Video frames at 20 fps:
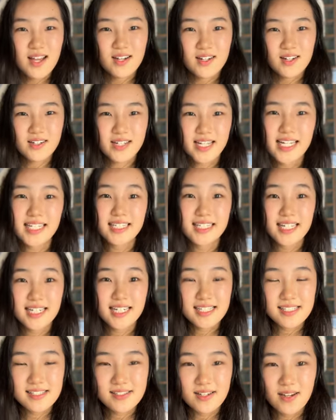Okay, that
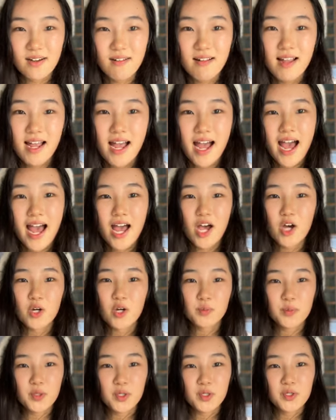is all. I
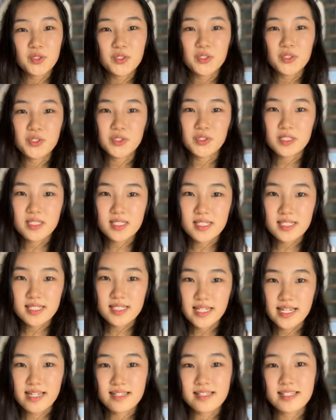hope you could
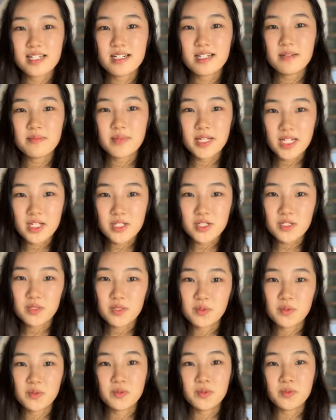consider me
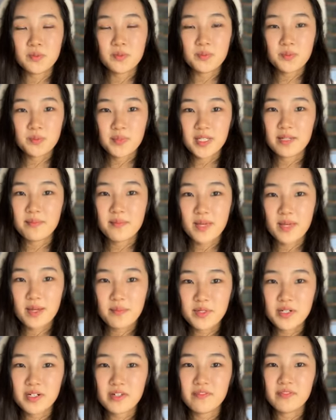to be a
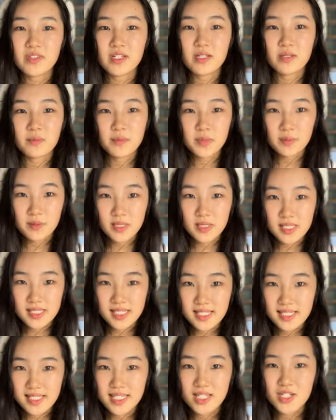member of the
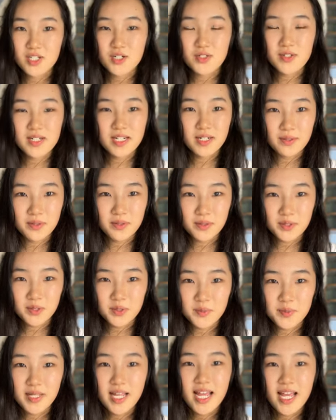BPCC Junior
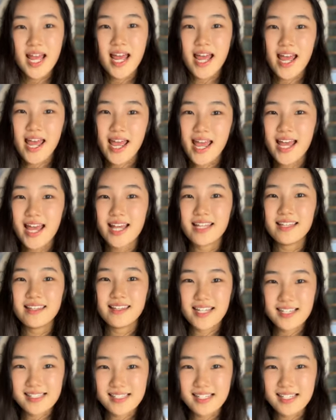Group, and
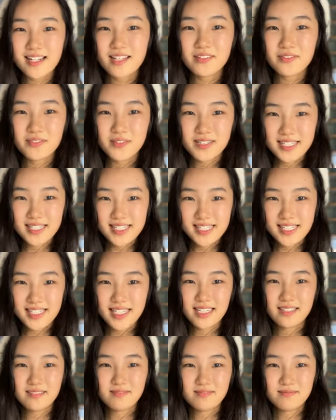thanks a lot for
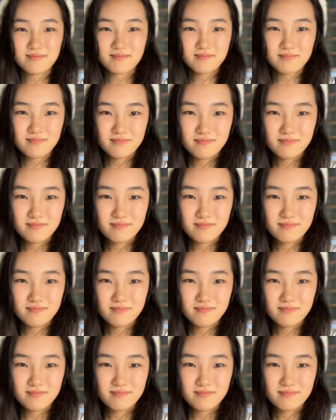listening.